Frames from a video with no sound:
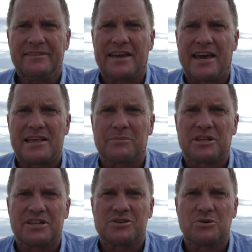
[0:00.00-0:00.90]
and I'm
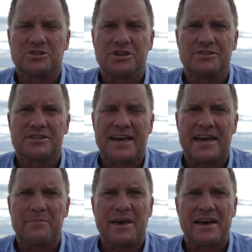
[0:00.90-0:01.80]
going to talk to you
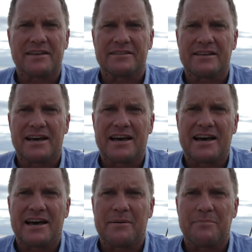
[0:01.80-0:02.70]
today about
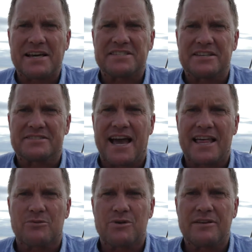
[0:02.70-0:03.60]
a basic
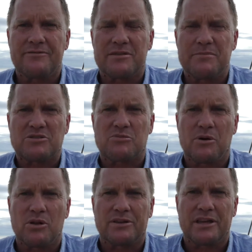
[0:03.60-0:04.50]
Tailor rig for the
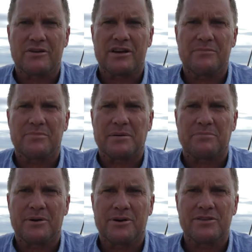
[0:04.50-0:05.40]
metropolitan area, being
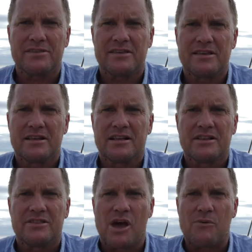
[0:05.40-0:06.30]
Perth.
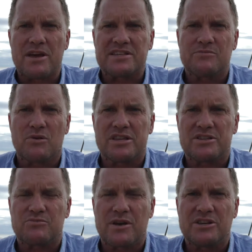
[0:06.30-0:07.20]
No reason why
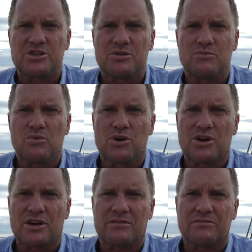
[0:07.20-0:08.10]
this rig shouldn't
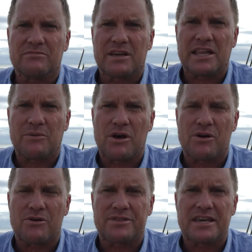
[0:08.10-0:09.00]
work
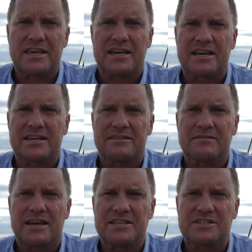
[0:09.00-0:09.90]
anywhere on the
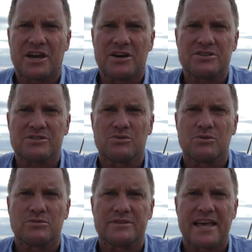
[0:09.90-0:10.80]
east coast
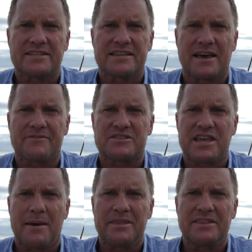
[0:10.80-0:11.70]
or down south for
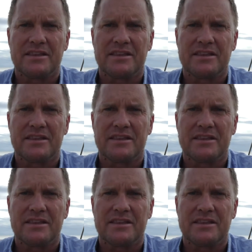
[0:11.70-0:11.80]
salmon.